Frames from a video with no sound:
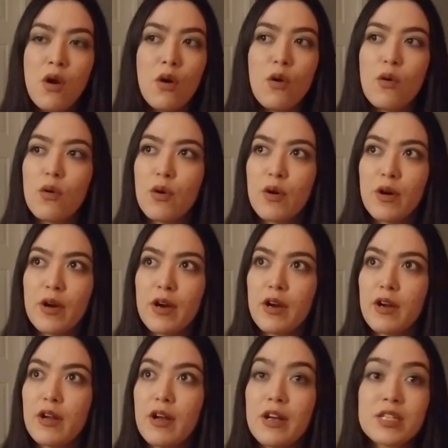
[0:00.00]

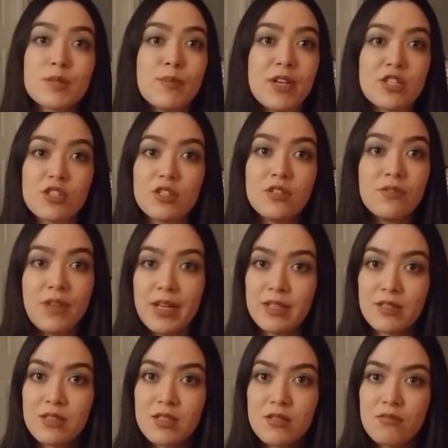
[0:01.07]
or a special
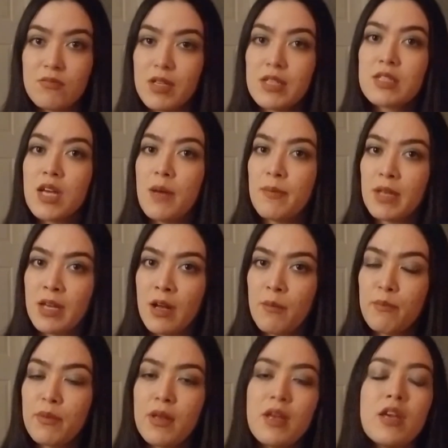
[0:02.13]
event is coming
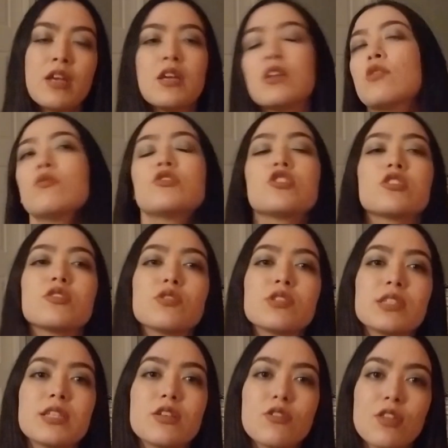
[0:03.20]
up. You know, just those
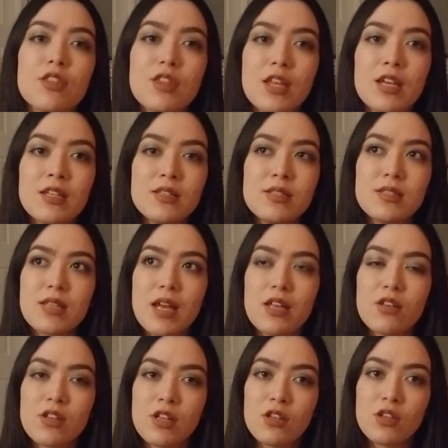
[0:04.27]
little things that you
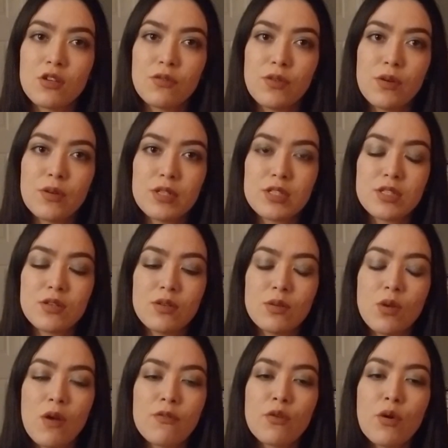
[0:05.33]
can look forward to. And
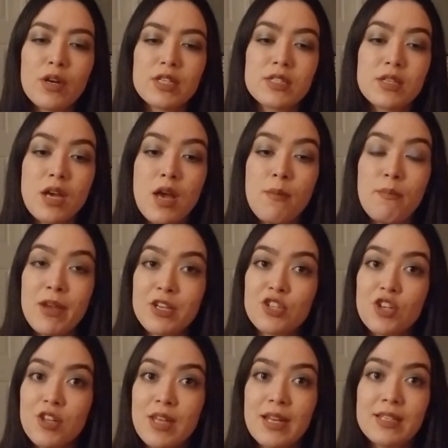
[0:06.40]
of course, make
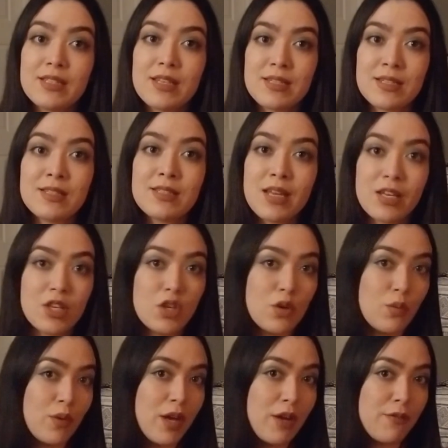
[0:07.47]
sure that it doesn't take you
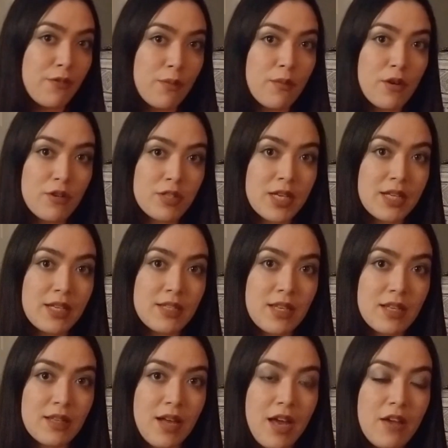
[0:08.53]
away from your day to day
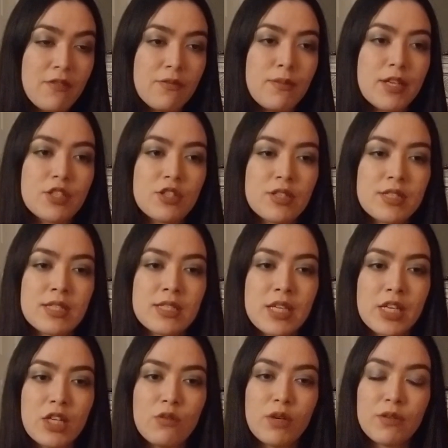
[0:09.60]
life. Make sure it doesn't
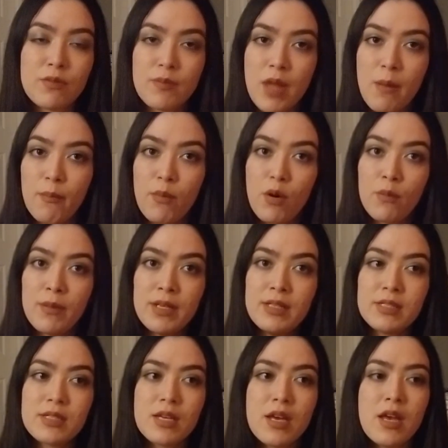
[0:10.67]
take you away from that
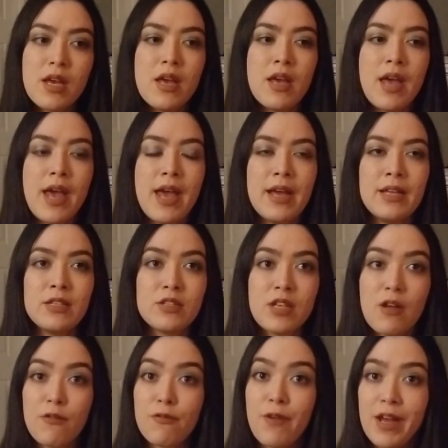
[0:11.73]
moment and
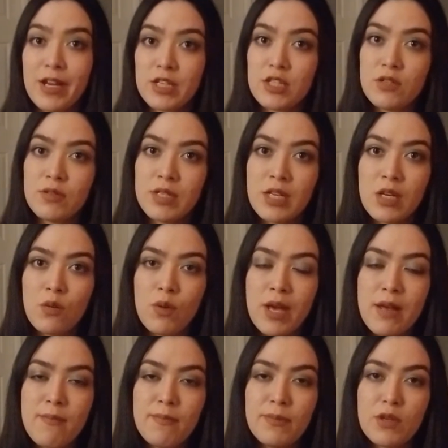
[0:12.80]
affect you in any
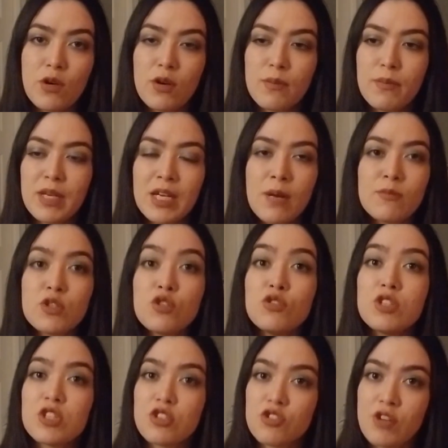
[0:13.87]
way or become too
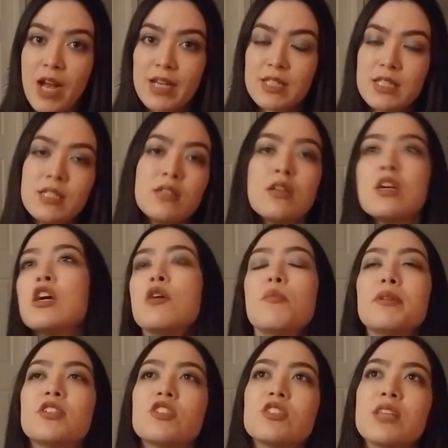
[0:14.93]
distracting,
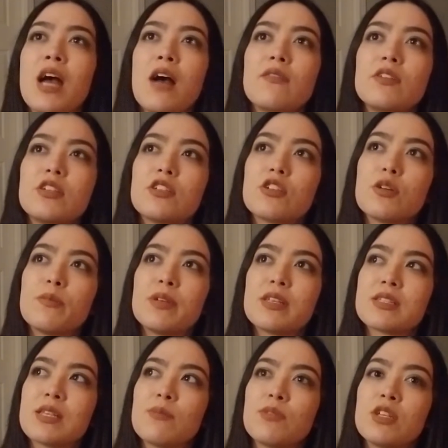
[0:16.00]
but just to have a little bit of
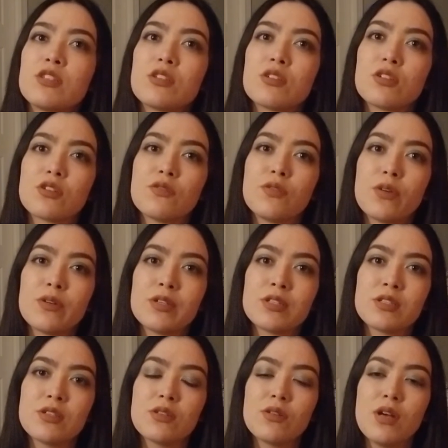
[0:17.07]
something to look forward
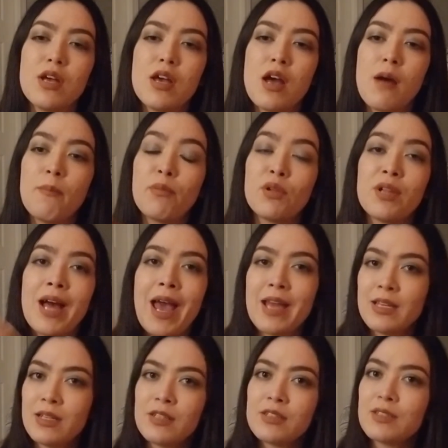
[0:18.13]
to. Plan
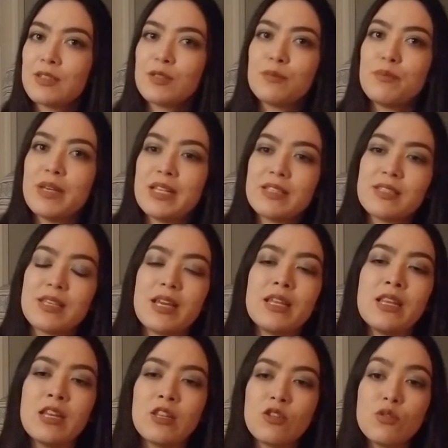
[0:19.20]
a little bit and
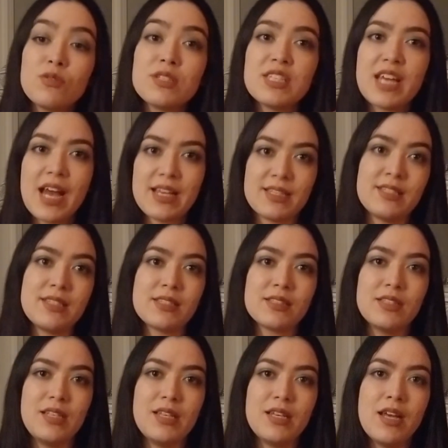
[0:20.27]

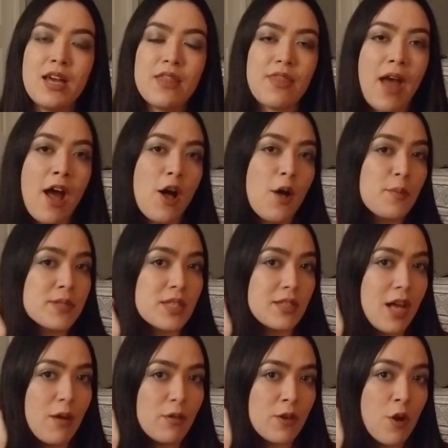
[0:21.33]
enthusiastically. That helps a
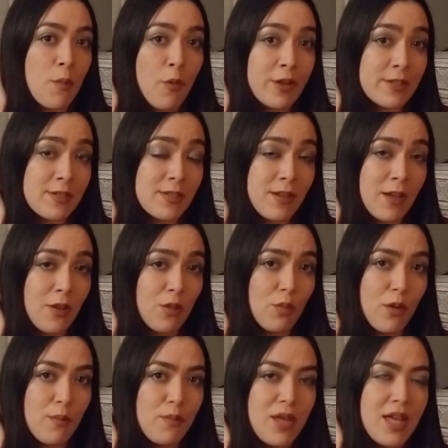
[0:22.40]
lot when you're mental health
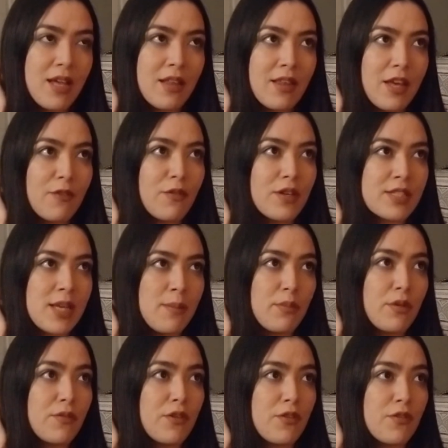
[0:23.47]
well-being. Like for example,
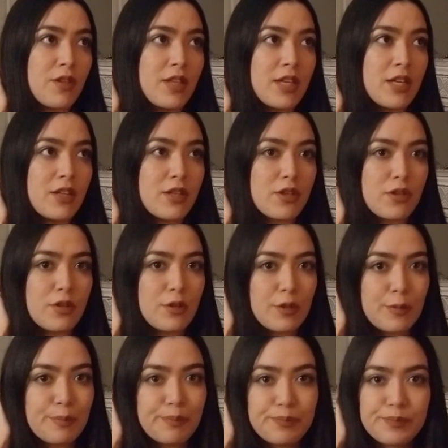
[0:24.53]
if you're feeling a
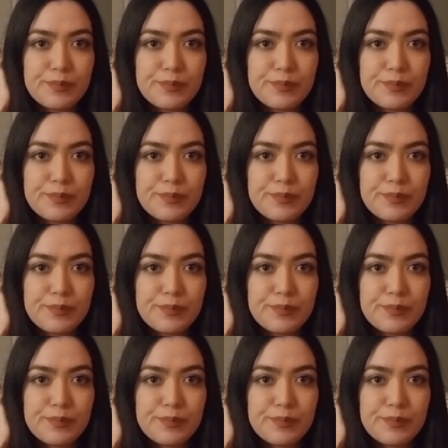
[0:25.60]
little